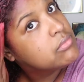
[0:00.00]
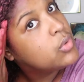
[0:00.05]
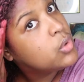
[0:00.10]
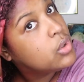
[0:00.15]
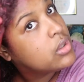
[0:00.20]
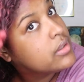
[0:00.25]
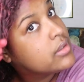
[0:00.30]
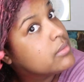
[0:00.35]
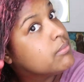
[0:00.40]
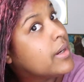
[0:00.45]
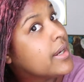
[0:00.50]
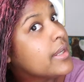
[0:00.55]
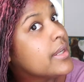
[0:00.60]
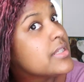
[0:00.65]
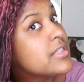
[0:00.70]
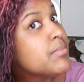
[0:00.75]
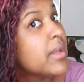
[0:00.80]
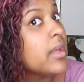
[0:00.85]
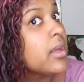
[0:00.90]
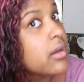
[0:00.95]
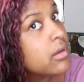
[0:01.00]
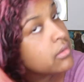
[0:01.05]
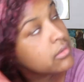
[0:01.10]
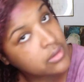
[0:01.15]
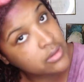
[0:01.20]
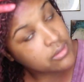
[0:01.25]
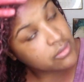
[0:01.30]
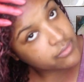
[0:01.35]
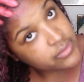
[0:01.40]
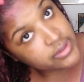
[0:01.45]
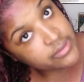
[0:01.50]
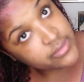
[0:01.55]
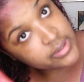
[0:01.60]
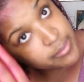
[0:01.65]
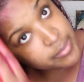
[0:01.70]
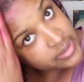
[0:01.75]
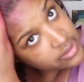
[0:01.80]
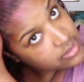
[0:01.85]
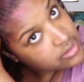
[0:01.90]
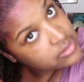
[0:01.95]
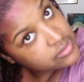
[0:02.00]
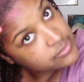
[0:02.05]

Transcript: or in my case, pink, very, very pink.